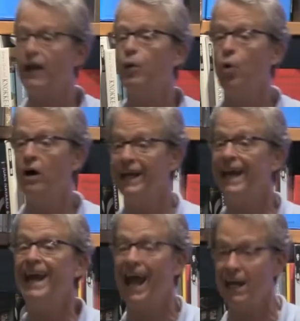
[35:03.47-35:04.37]
one
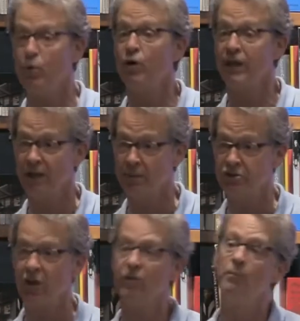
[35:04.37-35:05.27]
in Animal Kingdom.
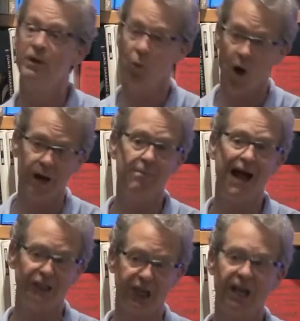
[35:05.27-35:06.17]
So there'll be one in
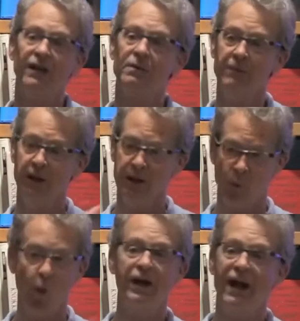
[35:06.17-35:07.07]
Magic Kingdom,
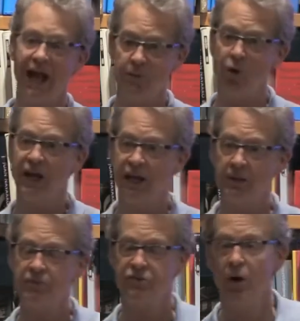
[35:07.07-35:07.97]
one in Animal
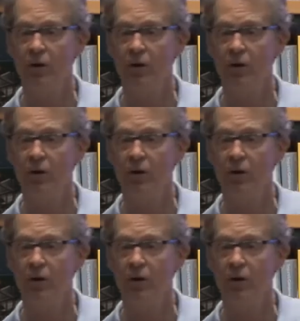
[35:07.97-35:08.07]
Kingdom. So